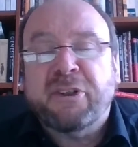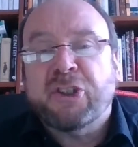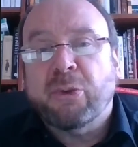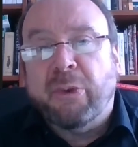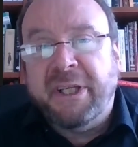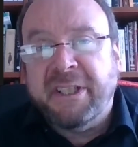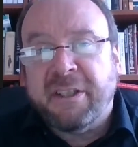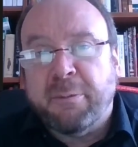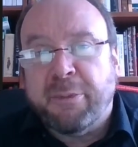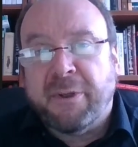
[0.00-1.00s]

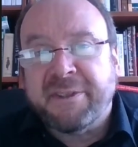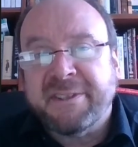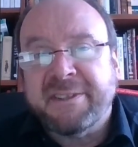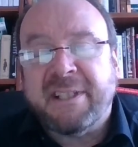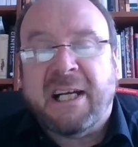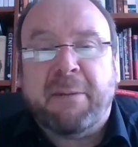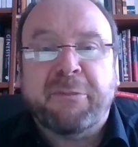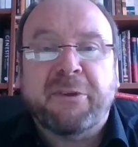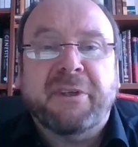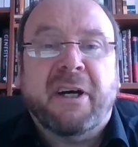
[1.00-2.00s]
Juridical persons
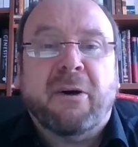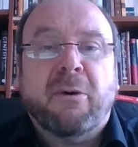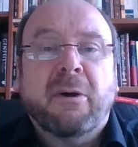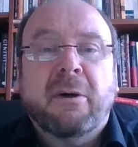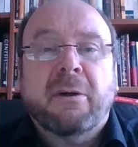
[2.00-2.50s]
up to now